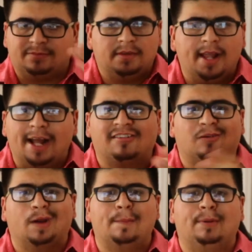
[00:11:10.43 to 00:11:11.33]
it's a
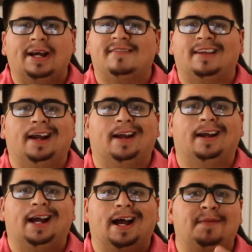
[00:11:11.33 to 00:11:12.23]
great place there
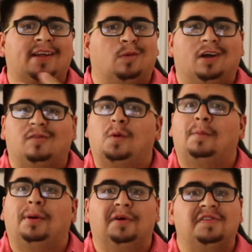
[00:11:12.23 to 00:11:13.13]
um, as well as we'll
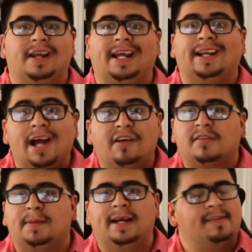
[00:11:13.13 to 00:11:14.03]
post any
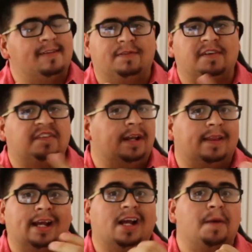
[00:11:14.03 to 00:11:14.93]
announcements if there's
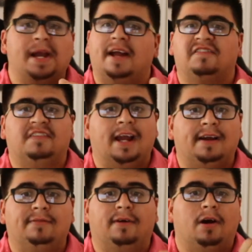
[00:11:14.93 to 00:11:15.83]
anything coming out of
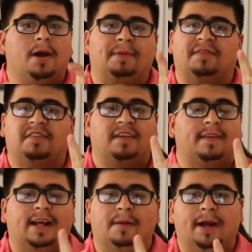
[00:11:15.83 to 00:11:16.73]
scary farm if there's
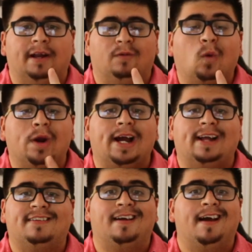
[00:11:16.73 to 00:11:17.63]
anything coming out of horror
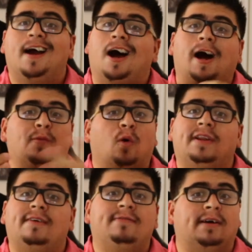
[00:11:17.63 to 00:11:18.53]
nights um, or
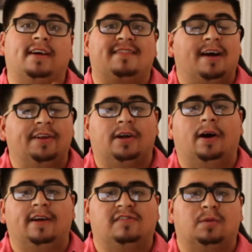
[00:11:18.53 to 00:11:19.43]
the various other
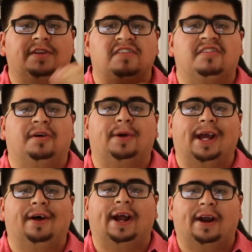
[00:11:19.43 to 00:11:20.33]
haunts around the
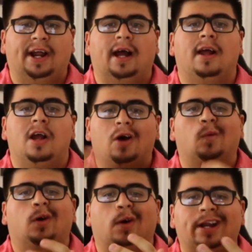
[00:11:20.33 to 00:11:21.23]
socal area
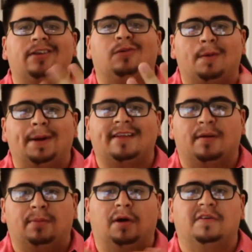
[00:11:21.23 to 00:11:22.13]
we'll go ahead and do our best to
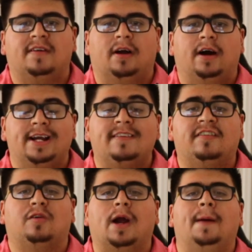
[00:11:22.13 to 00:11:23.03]
post on
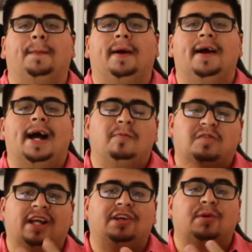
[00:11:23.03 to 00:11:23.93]
instagram um, so
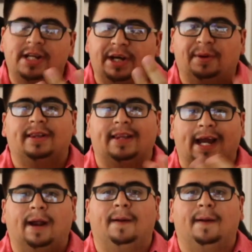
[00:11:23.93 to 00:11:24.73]
that you can hear it there